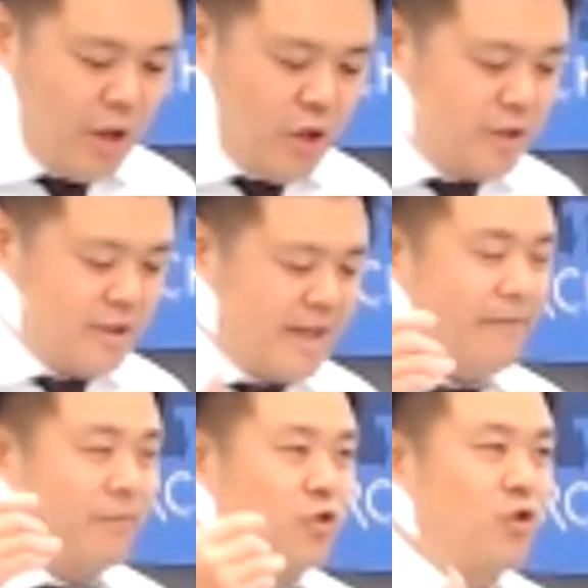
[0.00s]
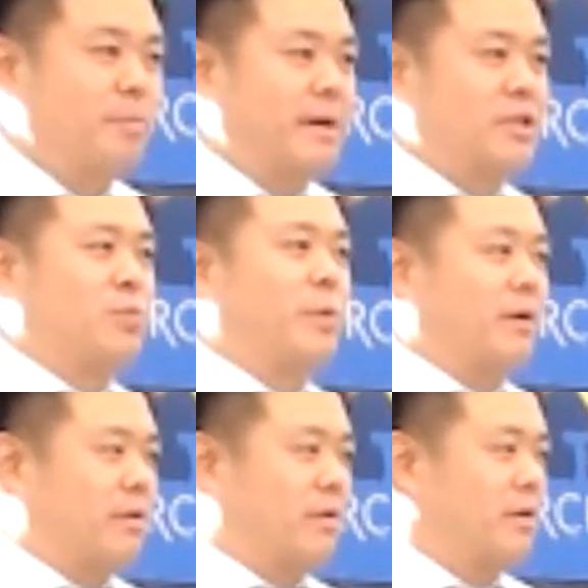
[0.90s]
you just have too much
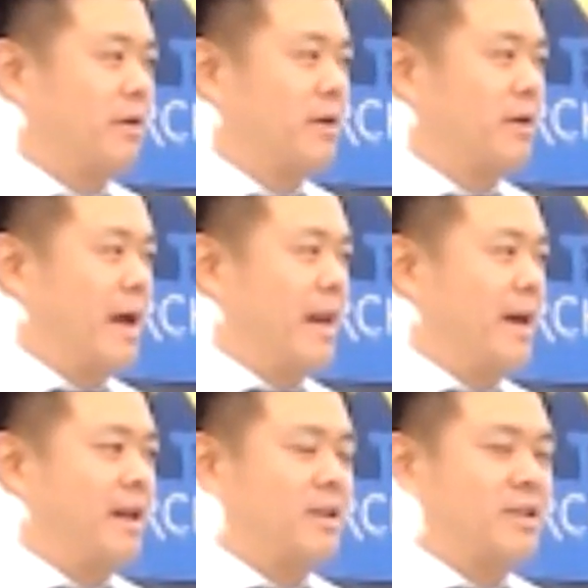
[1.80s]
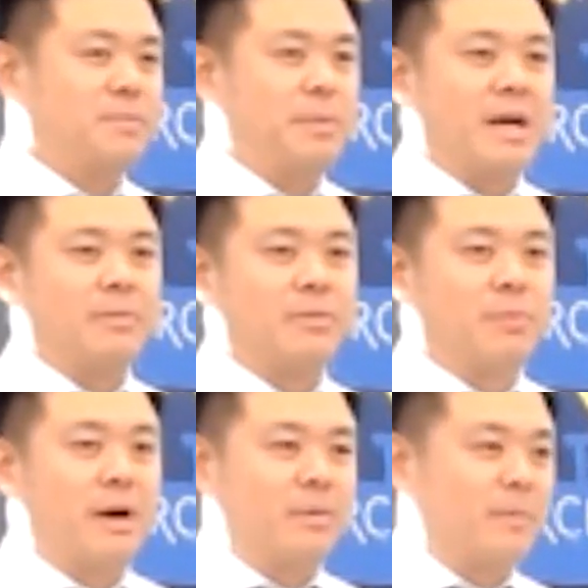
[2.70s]
wealth and it just becomes a
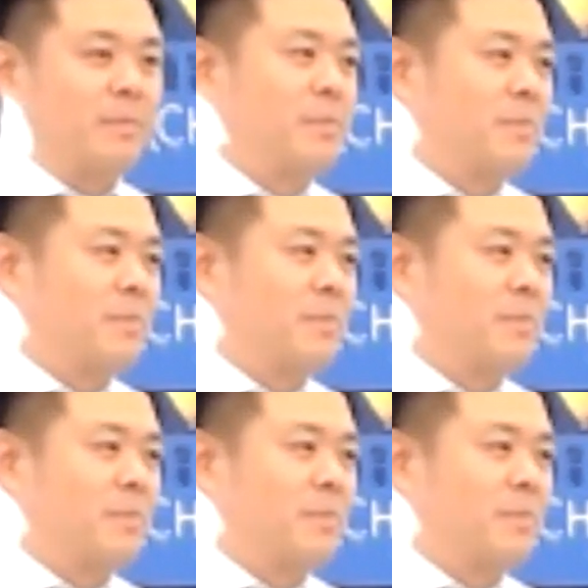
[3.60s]
problem?